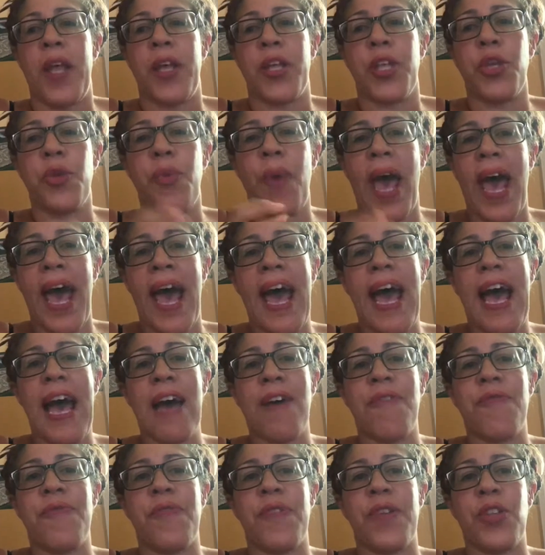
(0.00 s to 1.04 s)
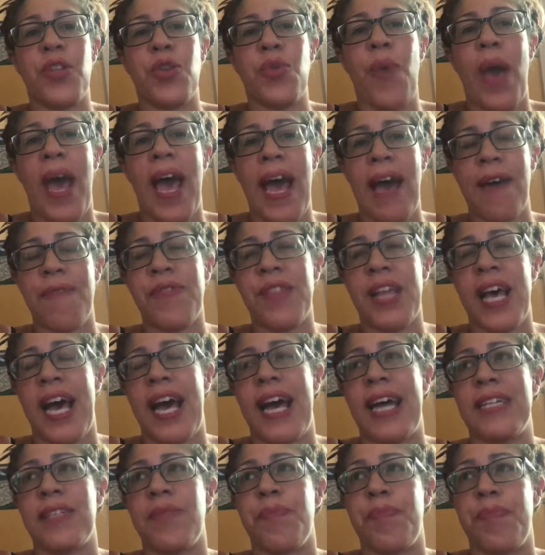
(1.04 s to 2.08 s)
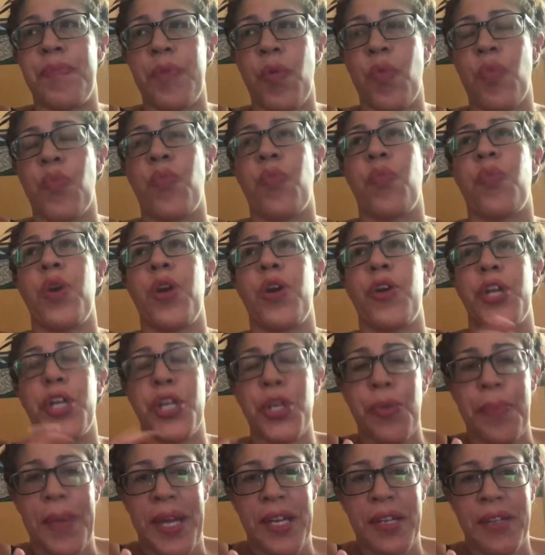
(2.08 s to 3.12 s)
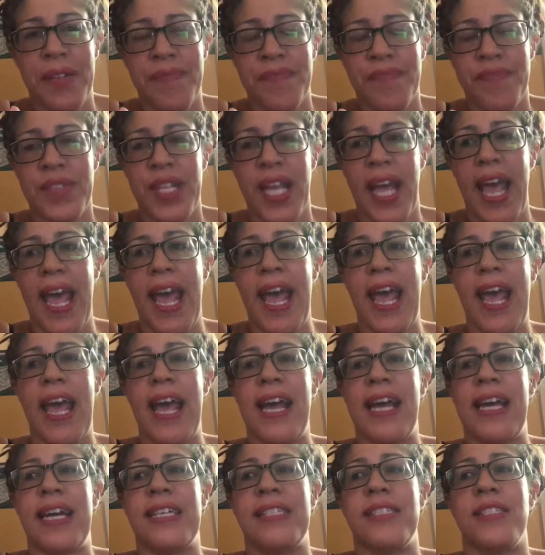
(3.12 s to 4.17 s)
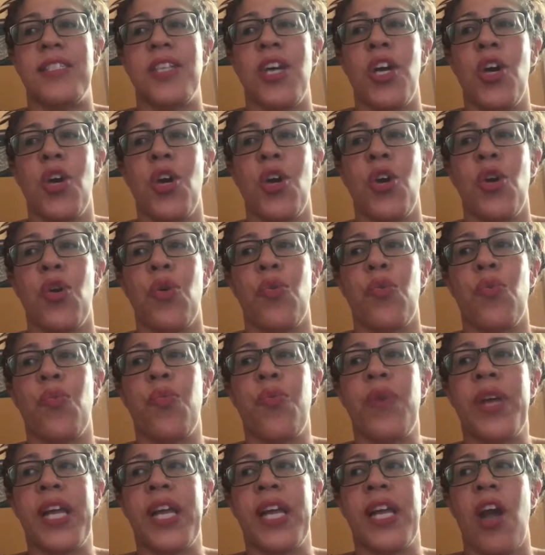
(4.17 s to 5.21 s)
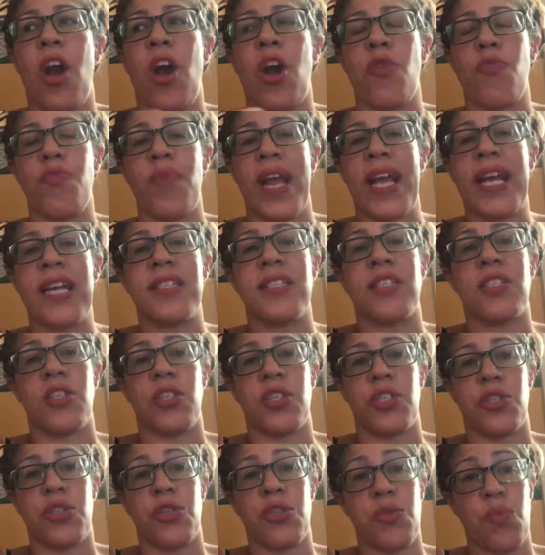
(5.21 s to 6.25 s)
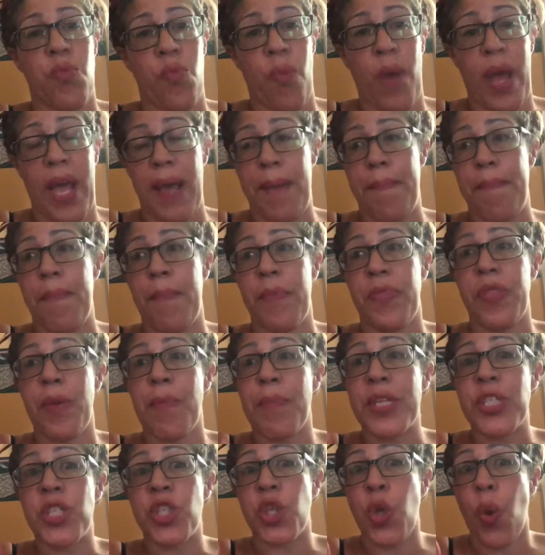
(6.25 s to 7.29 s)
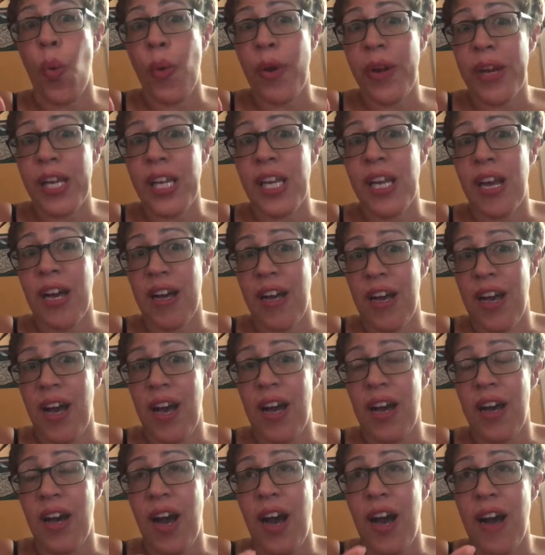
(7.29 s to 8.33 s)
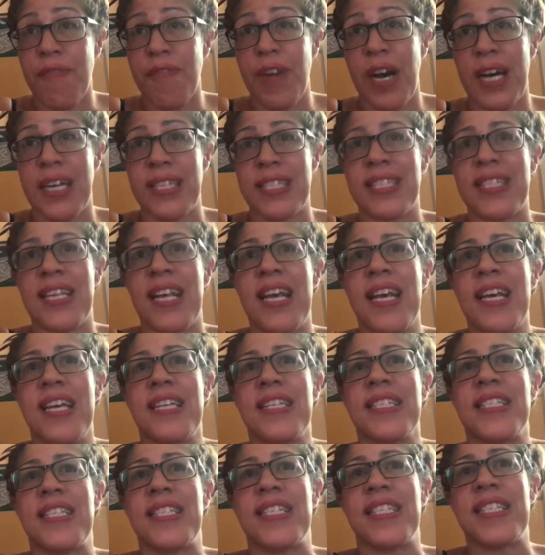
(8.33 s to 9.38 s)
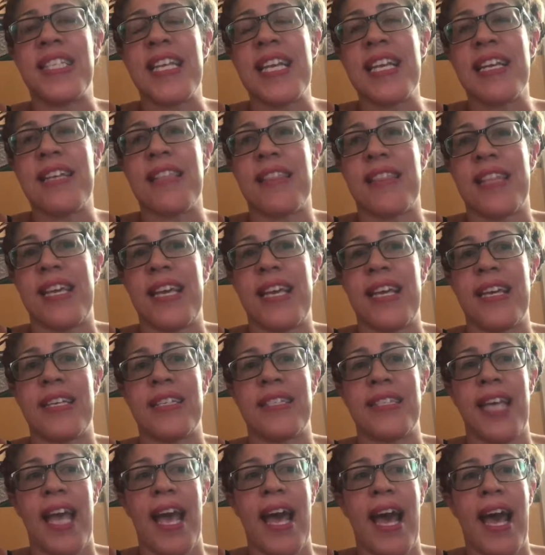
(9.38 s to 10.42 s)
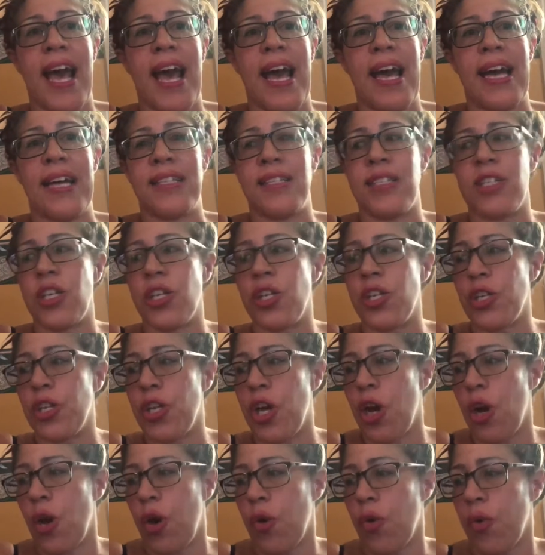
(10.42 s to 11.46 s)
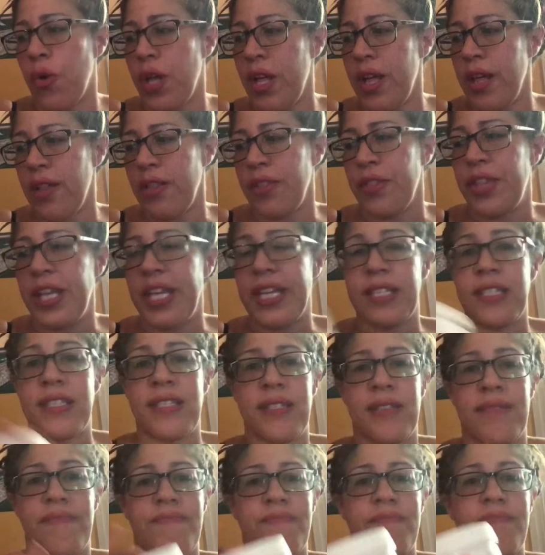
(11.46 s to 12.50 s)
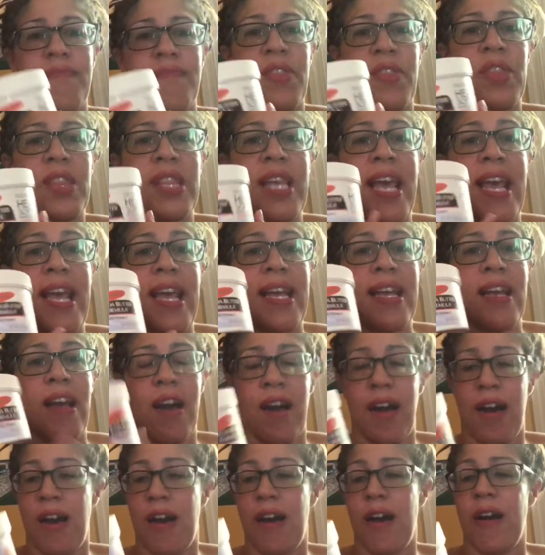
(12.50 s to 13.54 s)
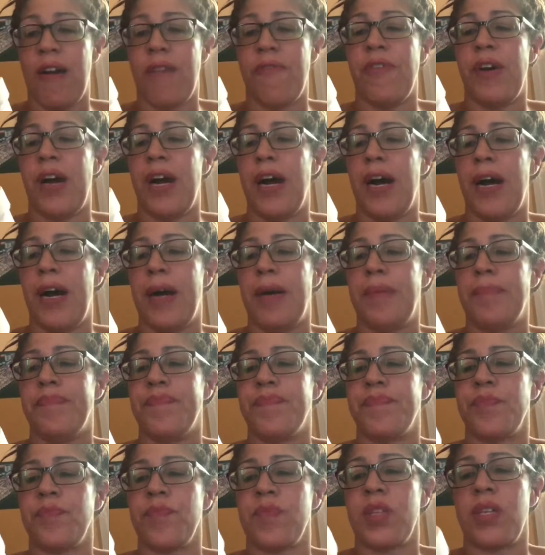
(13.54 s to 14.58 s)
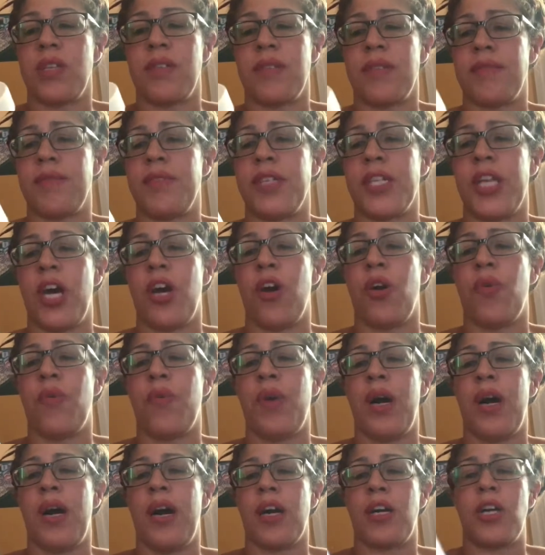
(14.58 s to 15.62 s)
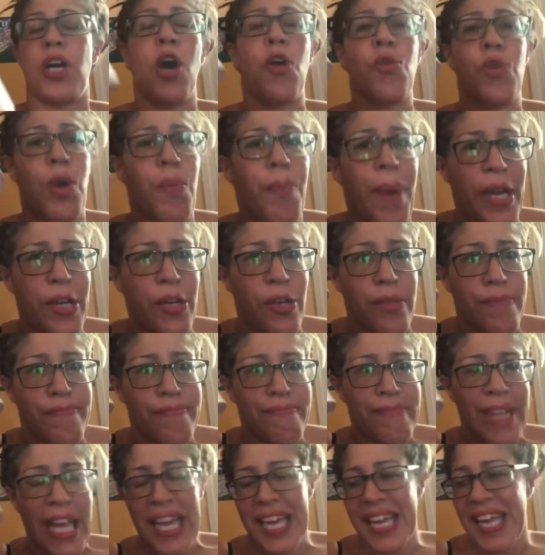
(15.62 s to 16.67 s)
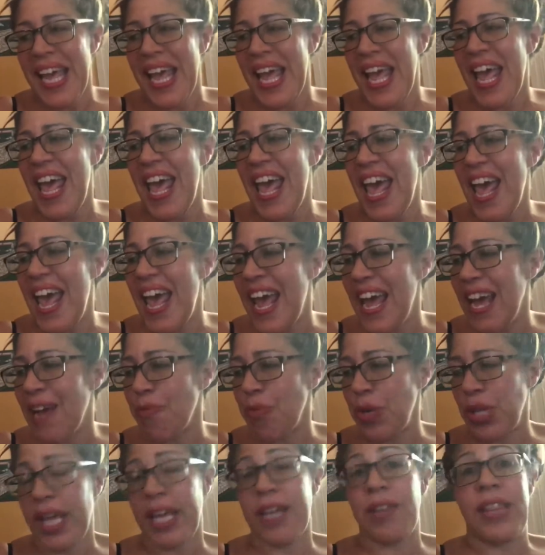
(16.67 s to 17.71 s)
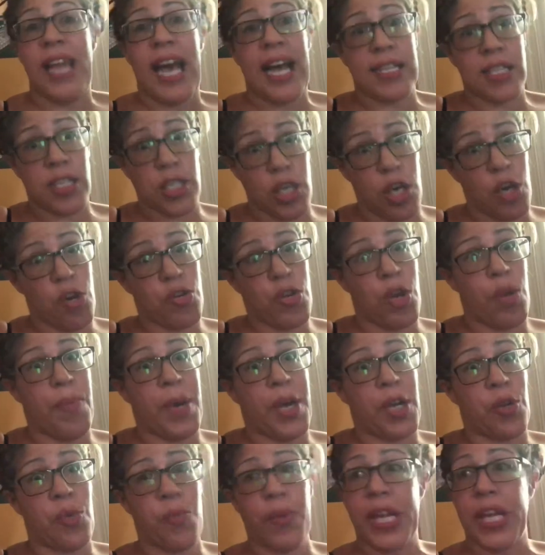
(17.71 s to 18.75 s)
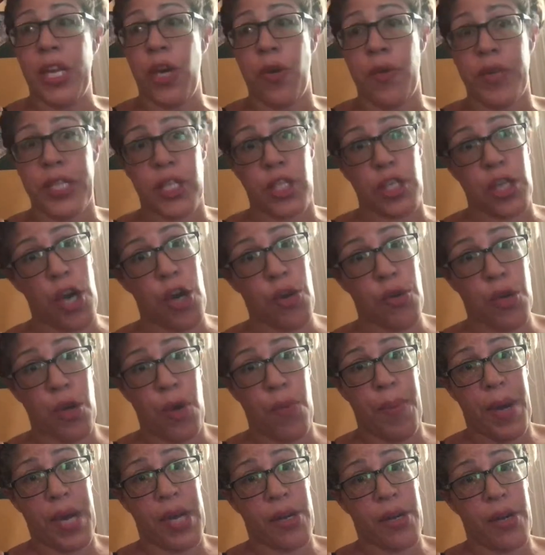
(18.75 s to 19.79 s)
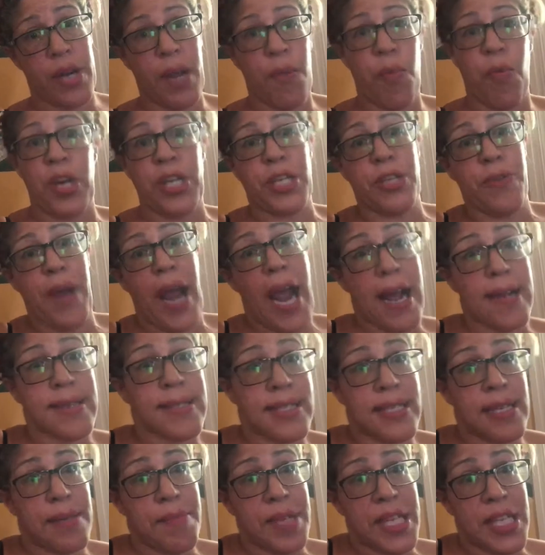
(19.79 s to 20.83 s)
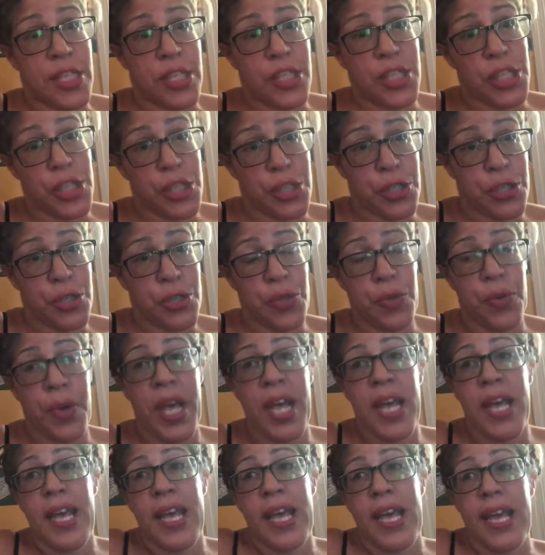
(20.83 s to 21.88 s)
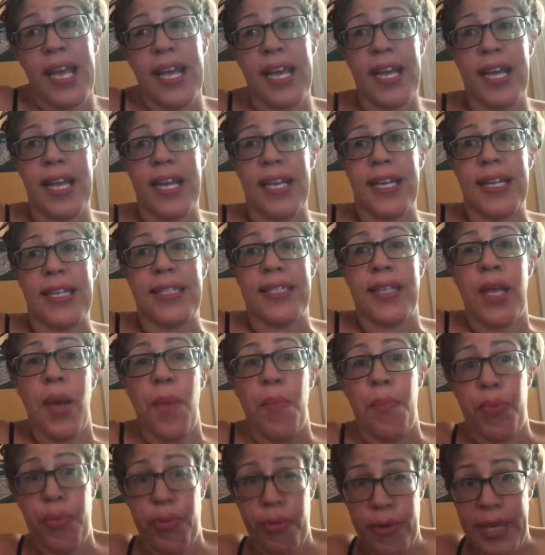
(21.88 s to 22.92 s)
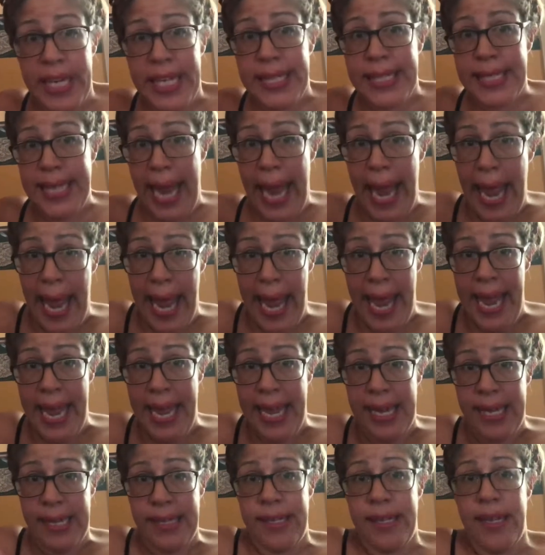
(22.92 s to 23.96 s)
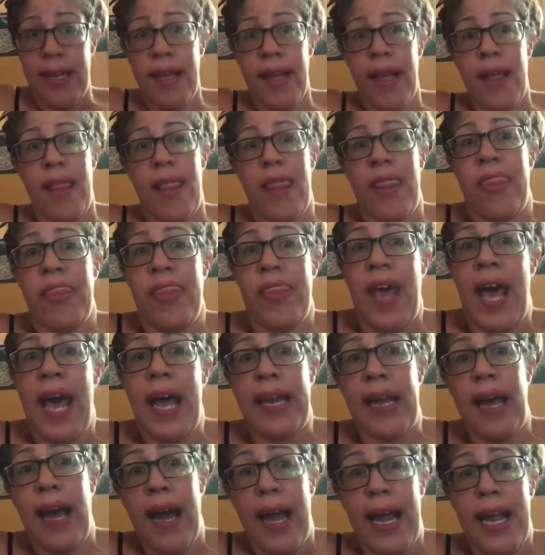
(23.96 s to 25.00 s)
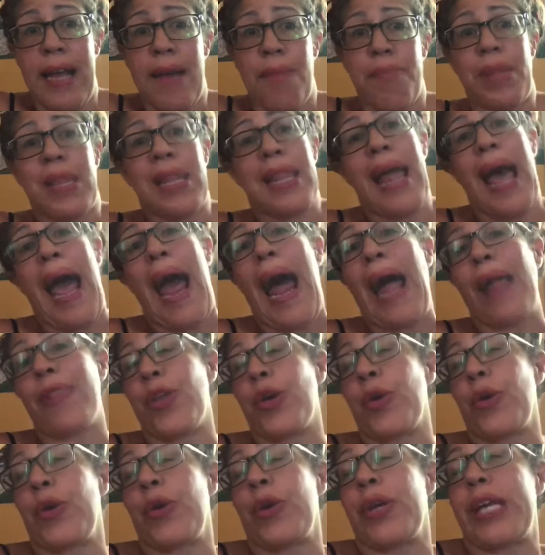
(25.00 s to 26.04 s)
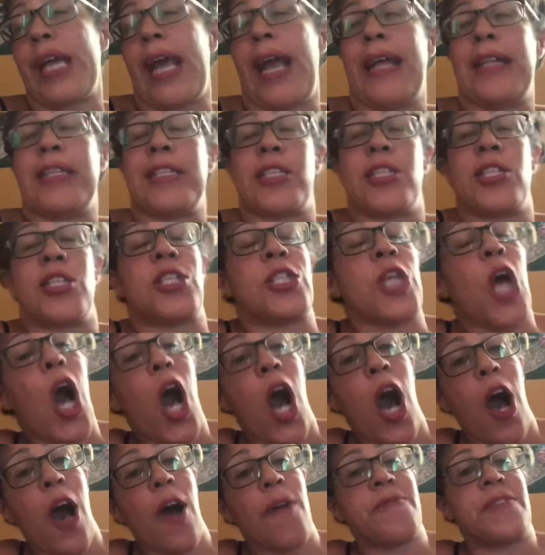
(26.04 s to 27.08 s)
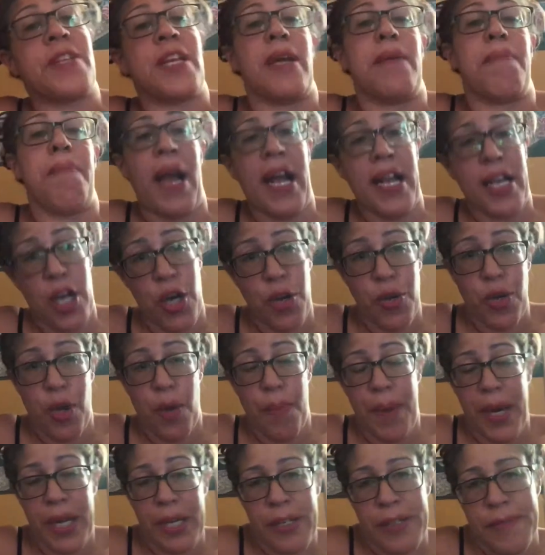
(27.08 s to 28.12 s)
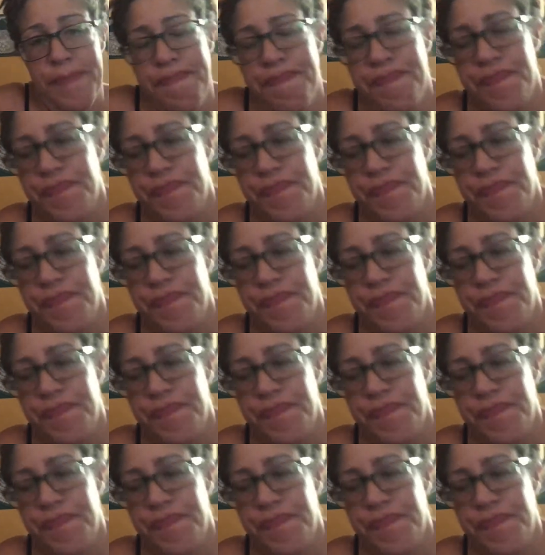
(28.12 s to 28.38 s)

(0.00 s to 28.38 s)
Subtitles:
You have that we're human and we are raised a certain way. The majority of us see things as, this thing of, cocoa butter. And we're like, that's cocoa butter. We know it's cocoa butter. And what you're asking me to do is pretend that I am lathered and soft in my cocoa butter.